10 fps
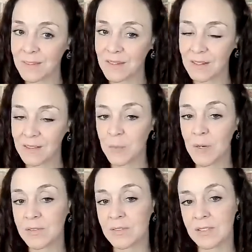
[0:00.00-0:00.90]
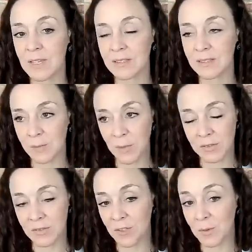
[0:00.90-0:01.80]
This person's saying this
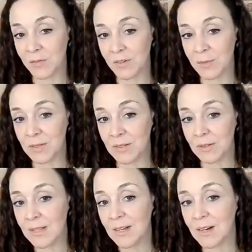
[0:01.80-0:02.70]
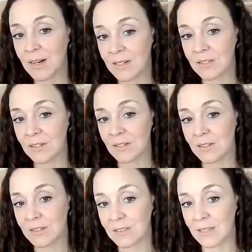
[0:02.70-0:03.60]
person knows me very well. I need to look
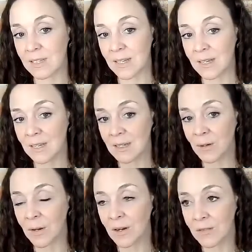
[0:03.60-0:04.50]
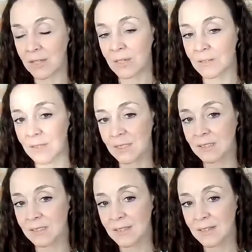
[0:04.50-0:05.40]
and see, are they
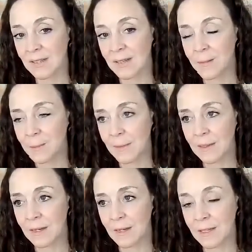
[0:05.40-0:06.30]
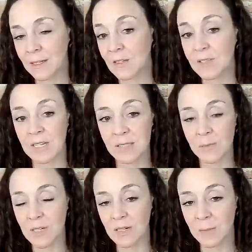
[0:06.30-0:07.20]
correct? And it could take some
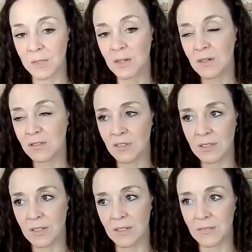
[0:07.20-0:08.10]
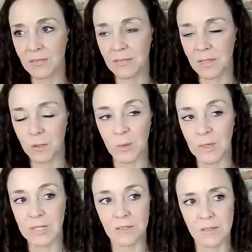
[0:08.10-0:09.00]
time. You can't just kind of,
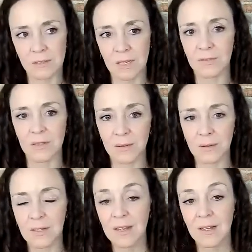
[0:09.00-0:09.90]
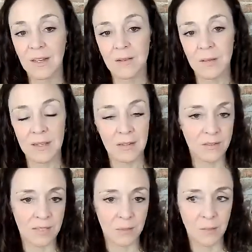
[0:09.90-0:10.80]
quickly just have a little. It could
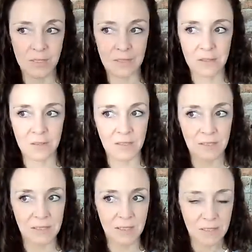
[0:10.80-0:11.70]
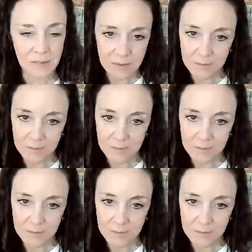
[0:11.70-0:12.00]
take weeks, could take days,